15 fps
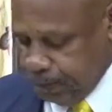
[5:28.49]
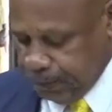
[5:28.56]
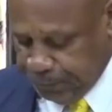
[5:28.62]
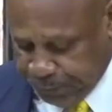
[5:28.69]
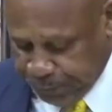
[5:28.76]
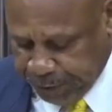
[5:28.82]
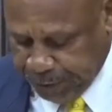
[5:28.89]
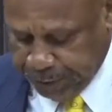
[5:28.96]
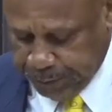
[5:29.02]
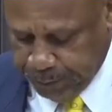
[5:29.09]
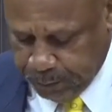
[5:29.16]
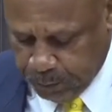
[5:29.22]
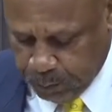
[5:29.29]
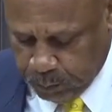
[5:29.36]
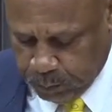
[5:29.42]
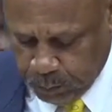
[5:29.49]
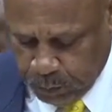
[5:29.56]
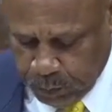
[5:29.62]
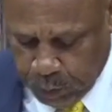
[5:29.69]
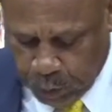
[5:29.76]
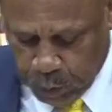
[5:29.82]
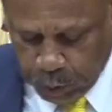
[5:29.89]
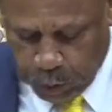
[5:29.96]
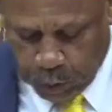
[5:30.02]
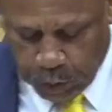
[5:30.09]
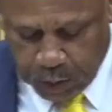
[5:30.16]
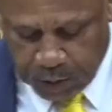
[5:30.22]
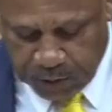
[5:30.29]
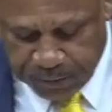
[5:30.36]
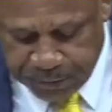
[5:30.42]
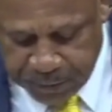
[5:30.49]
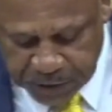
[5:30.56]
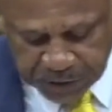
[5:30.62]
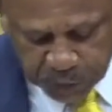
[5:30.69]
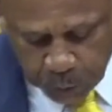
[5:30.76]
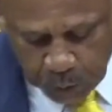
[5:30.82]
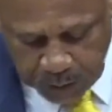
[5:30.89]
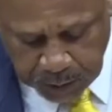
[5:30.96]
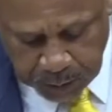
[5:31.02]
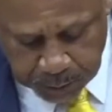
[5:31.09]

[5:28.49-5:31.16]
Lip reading: Three. The first one,